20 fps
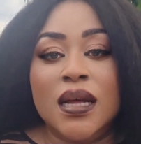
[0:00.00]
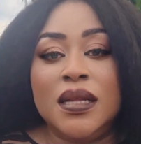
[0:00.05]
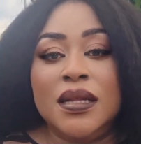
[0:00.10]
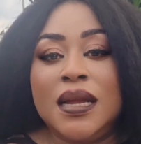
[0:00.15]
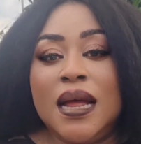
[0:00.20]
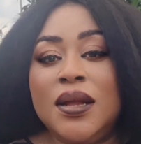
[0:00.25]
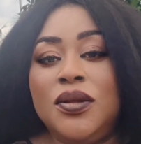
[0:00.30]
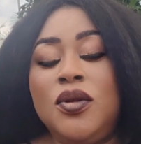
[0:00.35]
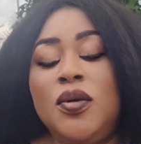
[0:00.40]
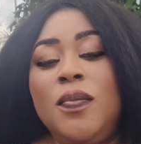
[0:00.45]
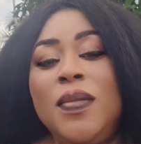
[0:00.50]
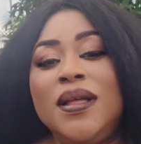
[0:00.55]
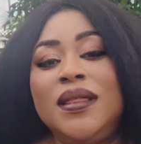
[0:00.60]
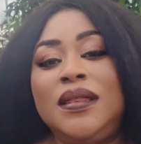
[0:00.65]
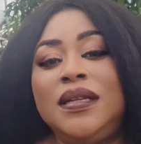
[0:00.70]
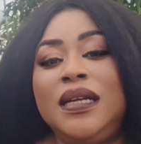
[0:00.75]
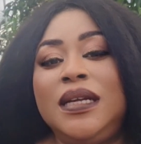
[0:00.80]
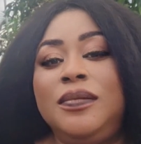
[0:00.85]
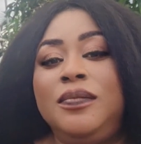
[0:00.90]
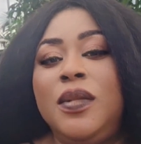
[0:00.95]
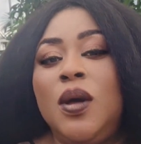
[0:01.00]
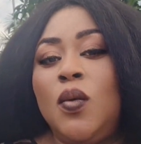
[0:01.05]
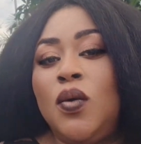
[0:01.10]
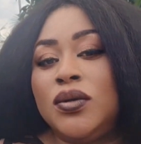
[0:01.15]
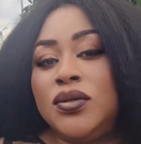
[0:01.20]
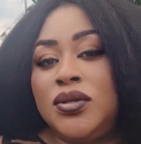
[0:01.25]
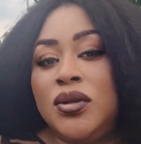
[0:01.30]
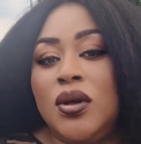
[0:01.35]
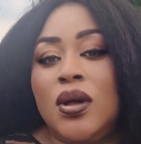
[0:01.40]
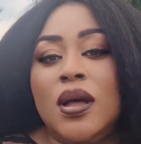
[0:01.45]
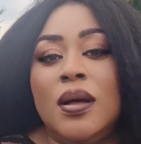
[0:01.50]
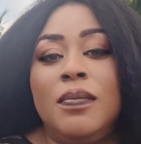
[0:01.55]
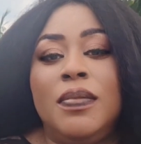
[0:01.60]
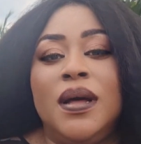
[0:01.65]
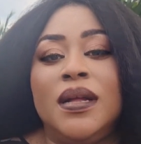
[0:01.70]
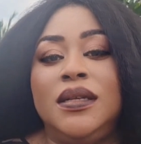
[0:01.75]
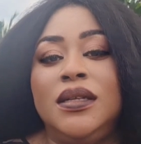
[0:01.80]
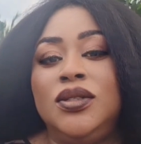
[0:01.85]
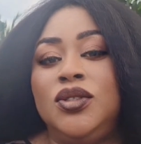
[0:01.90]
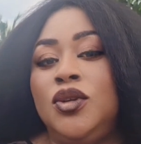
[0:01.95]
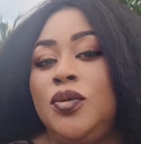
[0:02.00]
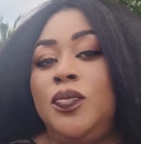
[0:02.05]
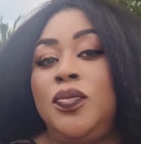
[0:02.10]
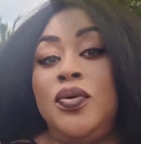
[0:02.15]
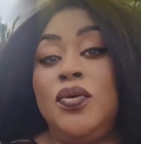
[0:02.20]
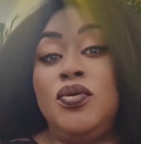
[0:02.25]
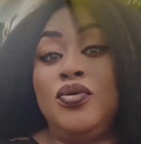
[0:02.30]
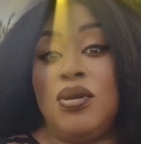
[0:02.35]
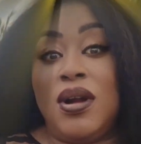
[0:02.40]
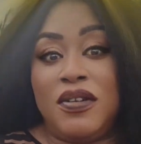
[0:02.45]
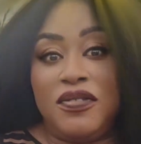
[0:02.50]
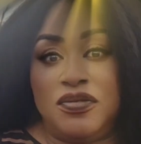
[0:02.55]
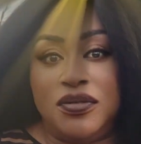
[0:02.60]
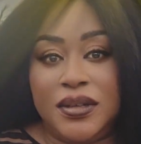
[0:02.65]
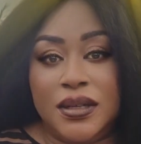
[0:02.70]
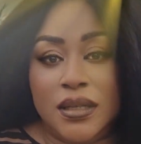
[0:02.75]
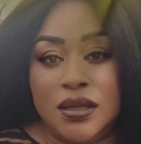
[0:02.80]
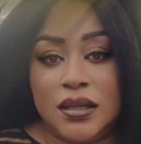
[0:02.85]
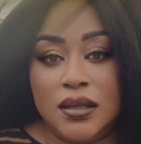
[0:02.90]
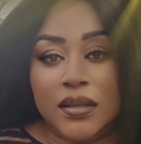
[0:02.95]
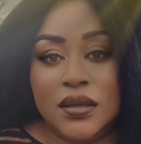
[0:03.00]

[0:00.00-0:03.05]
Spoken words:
Now, number 3, make we talk about the topography.